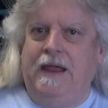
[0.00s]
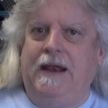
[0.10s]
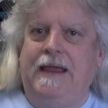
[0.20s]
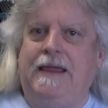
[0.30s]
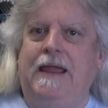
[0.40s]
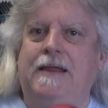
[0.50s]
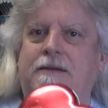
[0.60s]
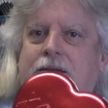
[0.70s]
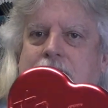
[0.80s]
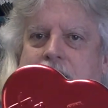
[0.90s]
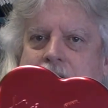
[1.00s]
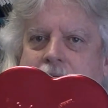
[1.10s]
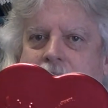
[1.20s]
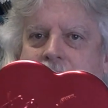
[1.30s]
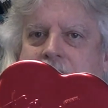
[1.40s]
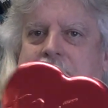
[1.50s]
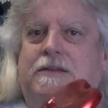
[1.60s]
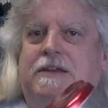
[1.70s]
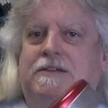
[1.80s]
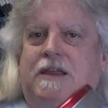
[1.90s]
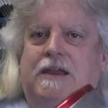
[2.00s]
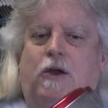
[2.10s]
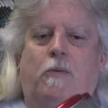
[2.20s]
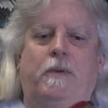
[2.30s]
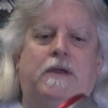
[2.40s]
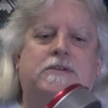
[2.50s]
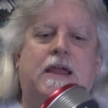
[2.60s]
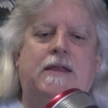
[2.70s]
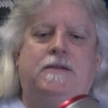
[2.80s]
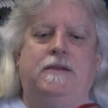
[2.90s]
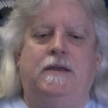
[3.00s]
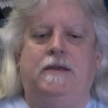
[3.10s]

and I can't get this thing open. It's got